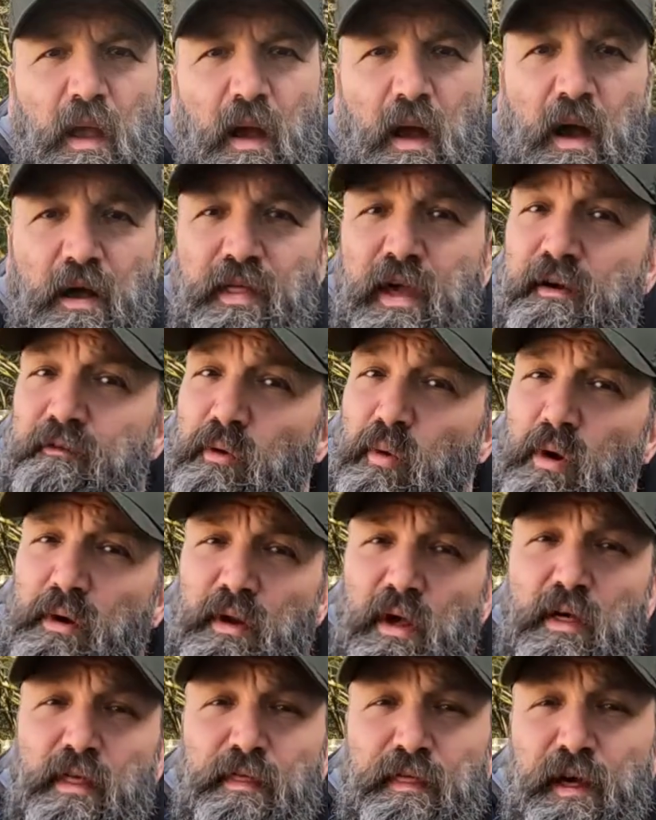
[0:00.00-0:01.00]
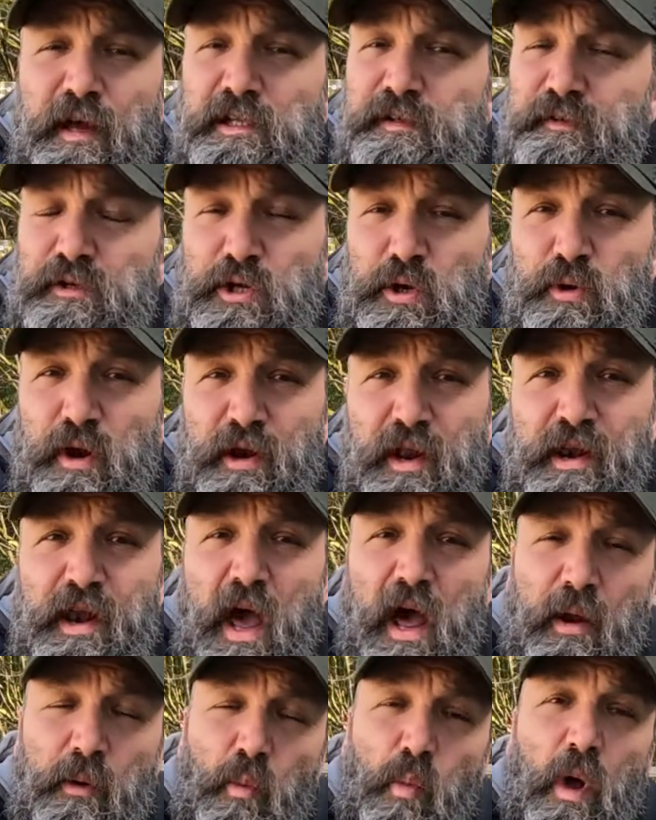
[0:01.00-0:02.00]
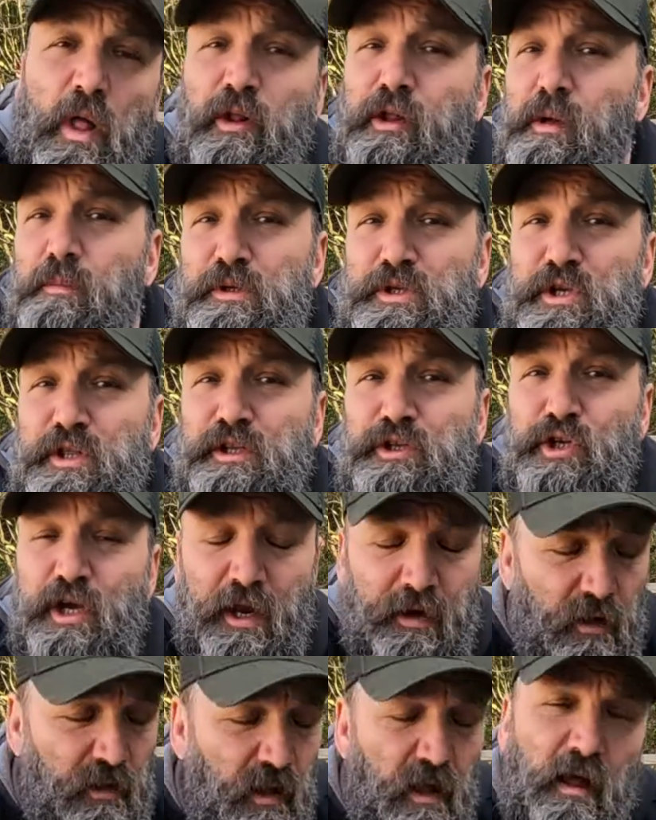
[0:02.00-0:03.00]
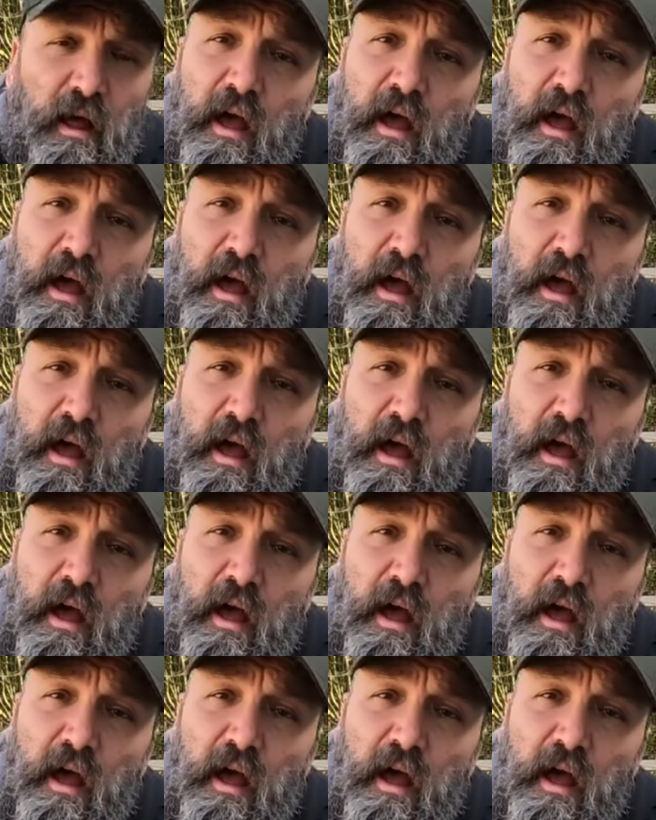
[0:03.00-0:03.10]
Hi there everyone, thanks for tuning in and welcome to the channel.